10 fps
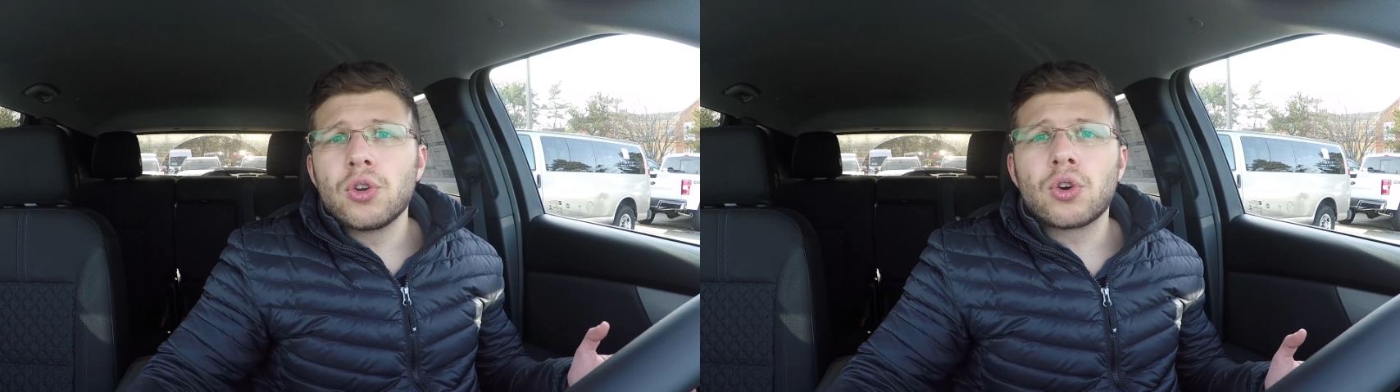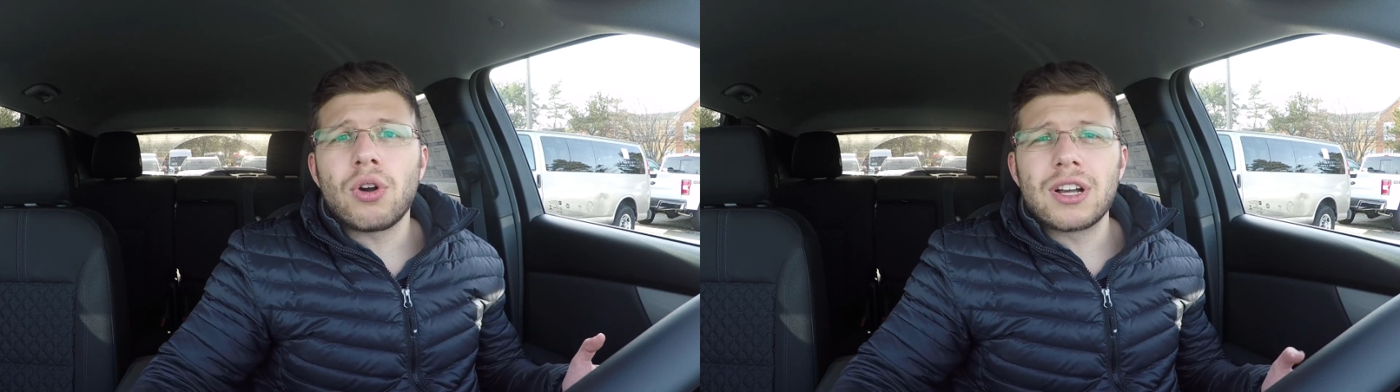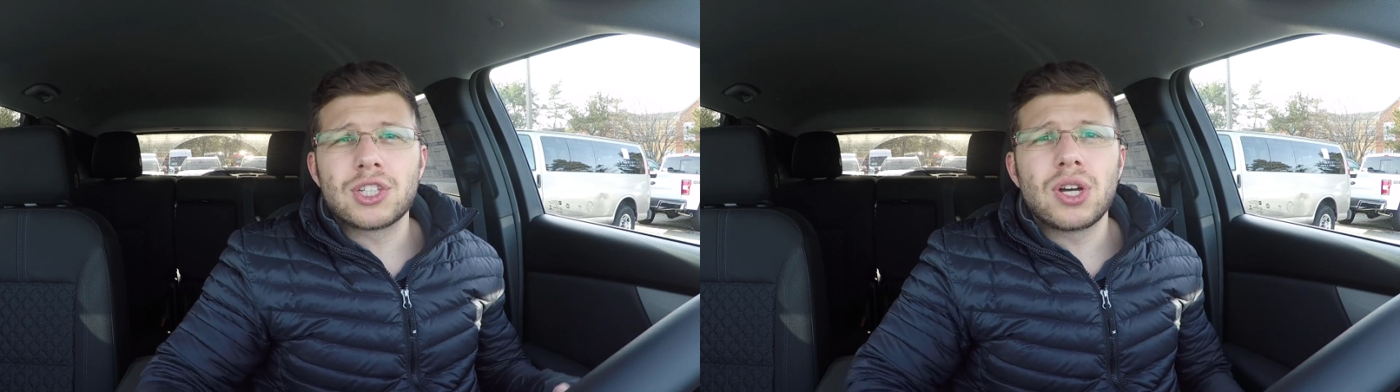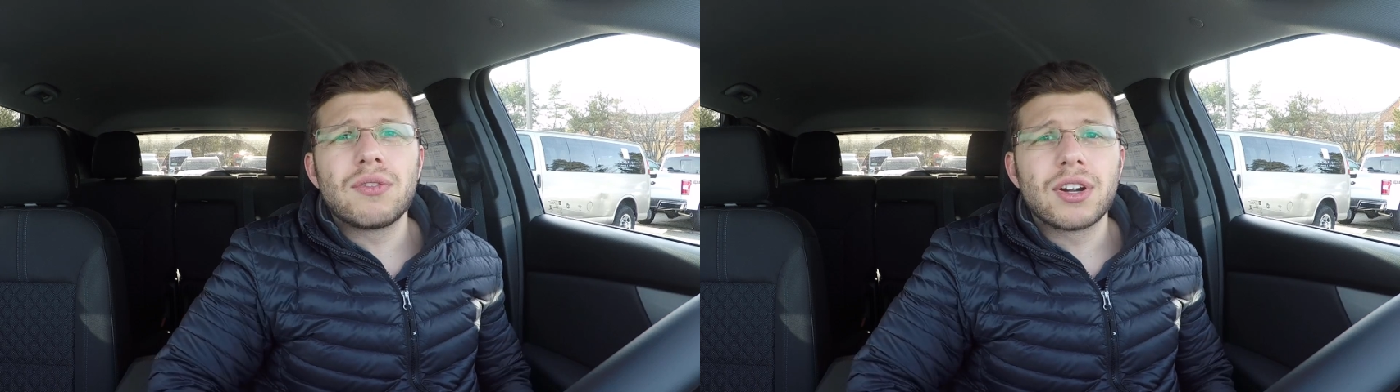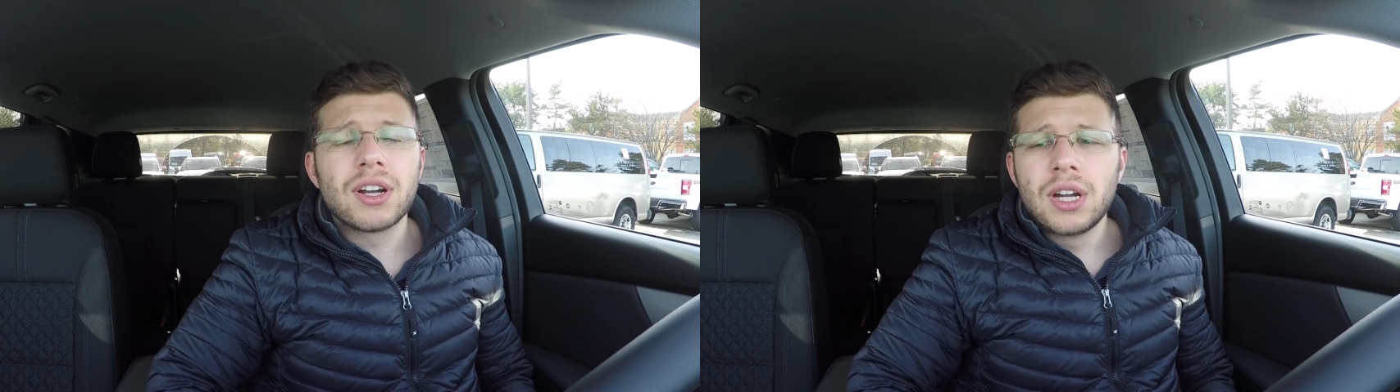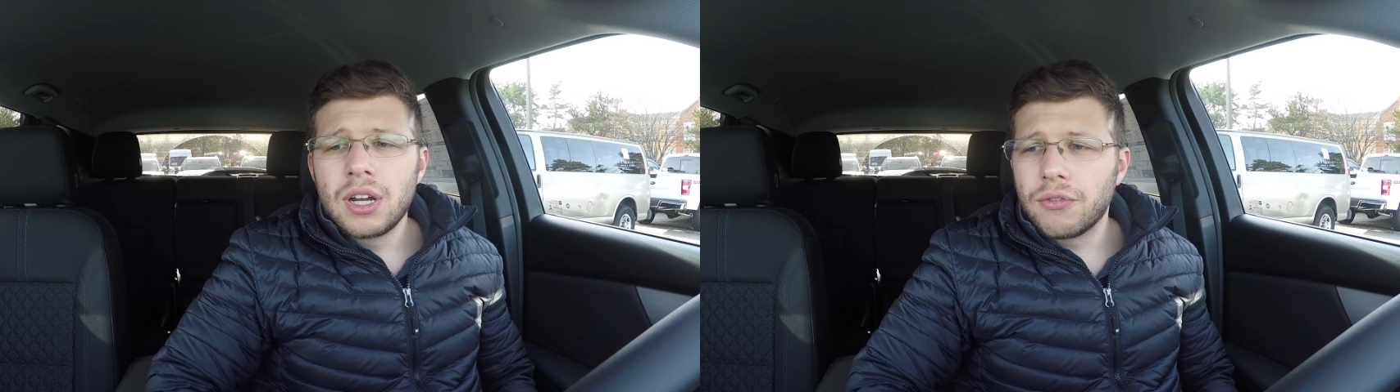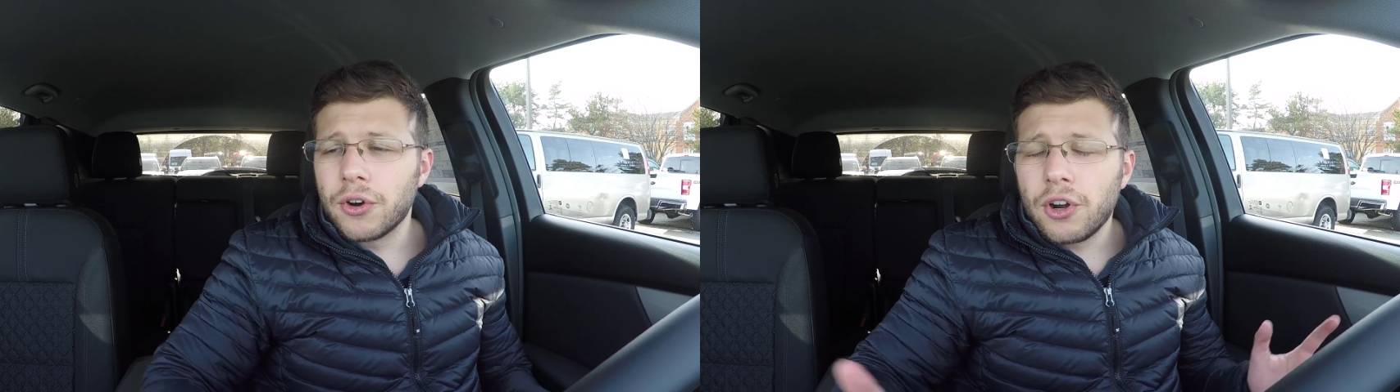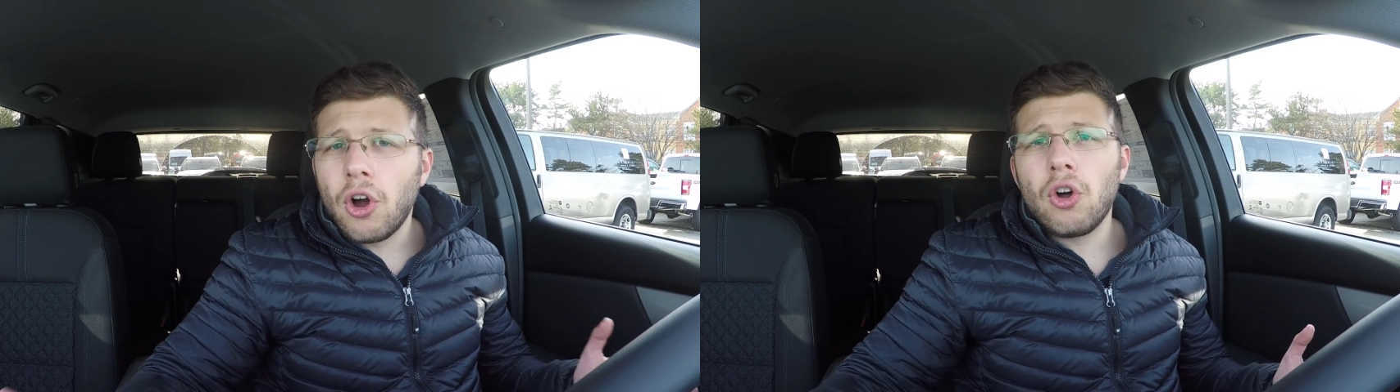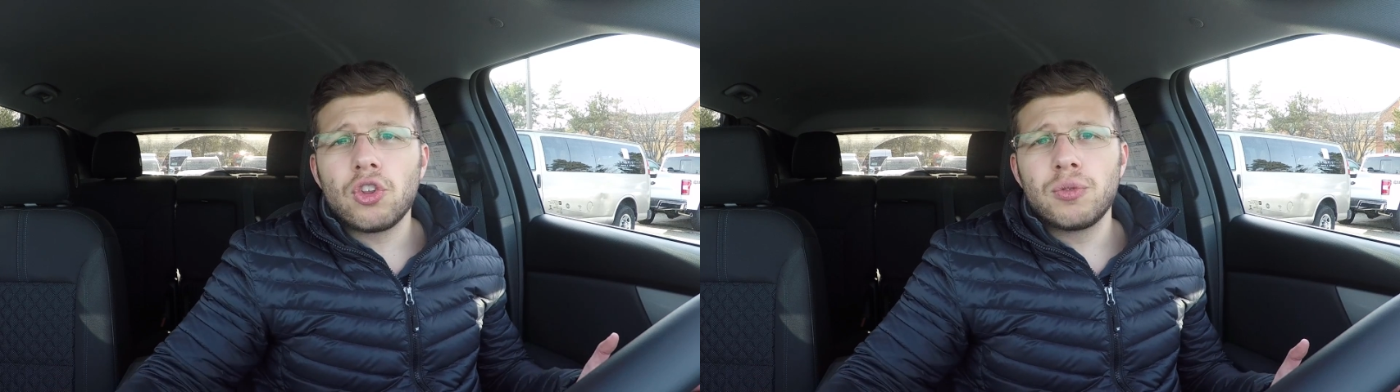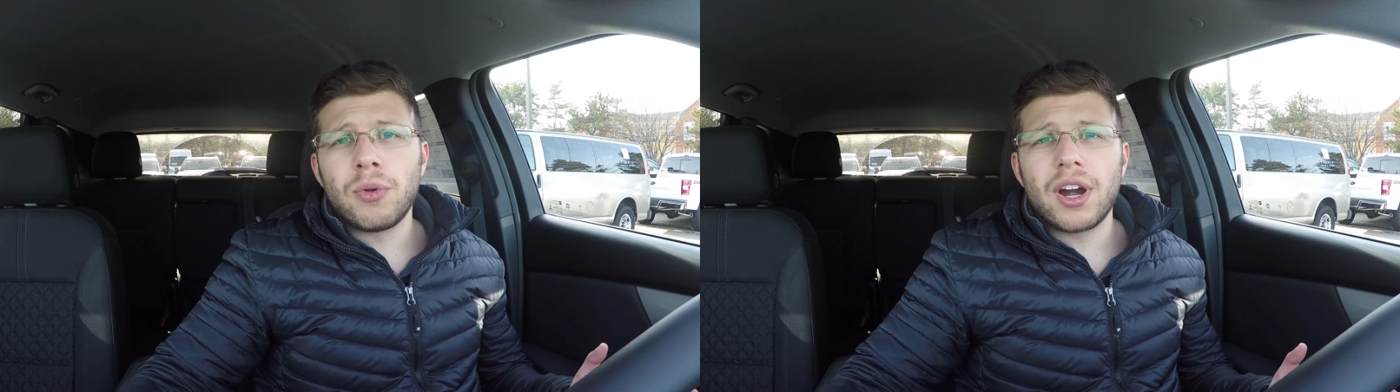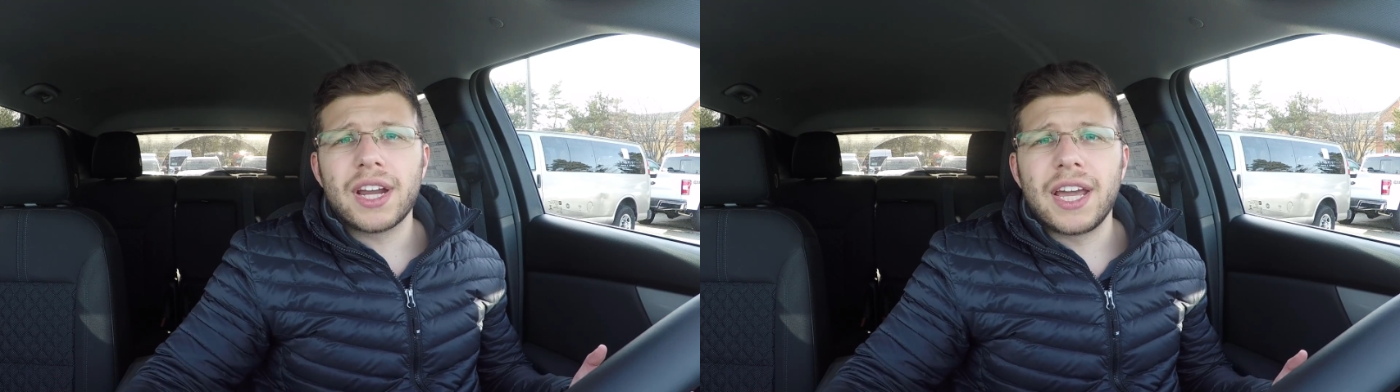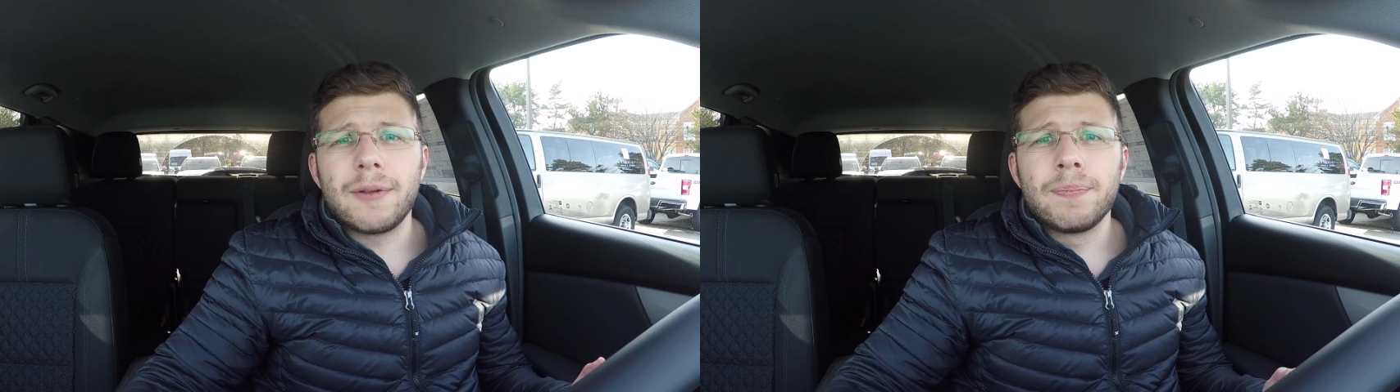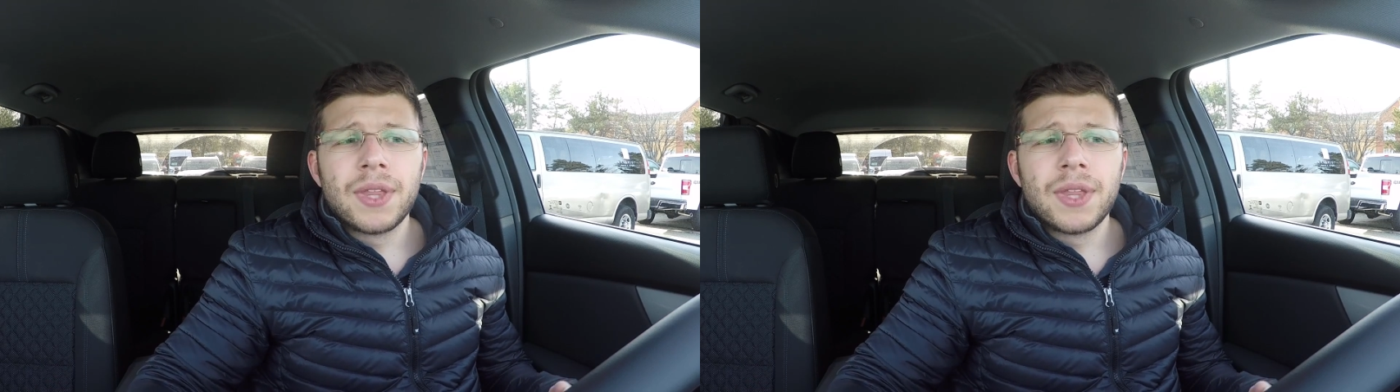crossover for an all-new market.